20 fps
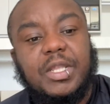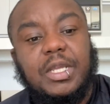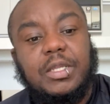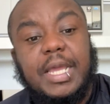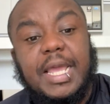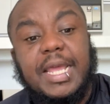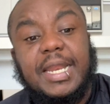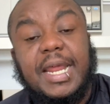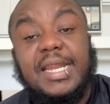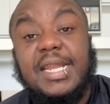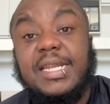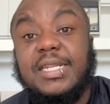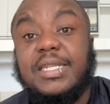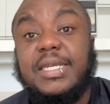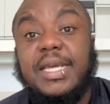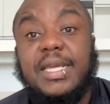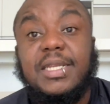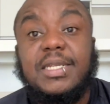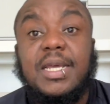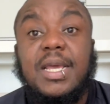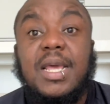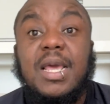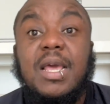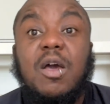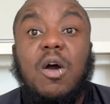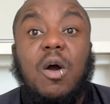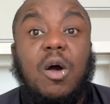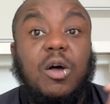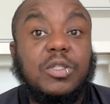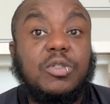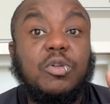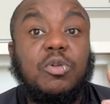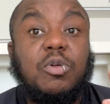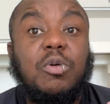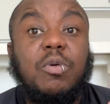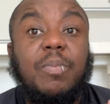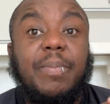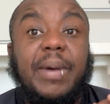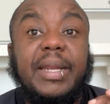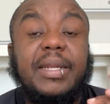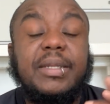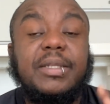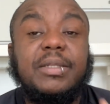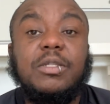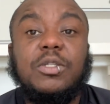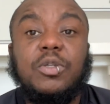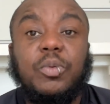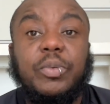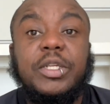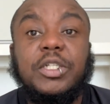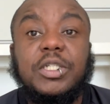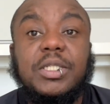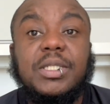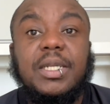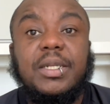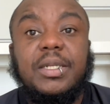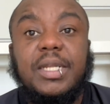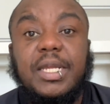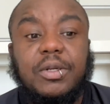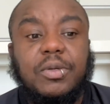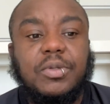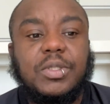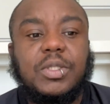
and I needed to get also my syringes and needles.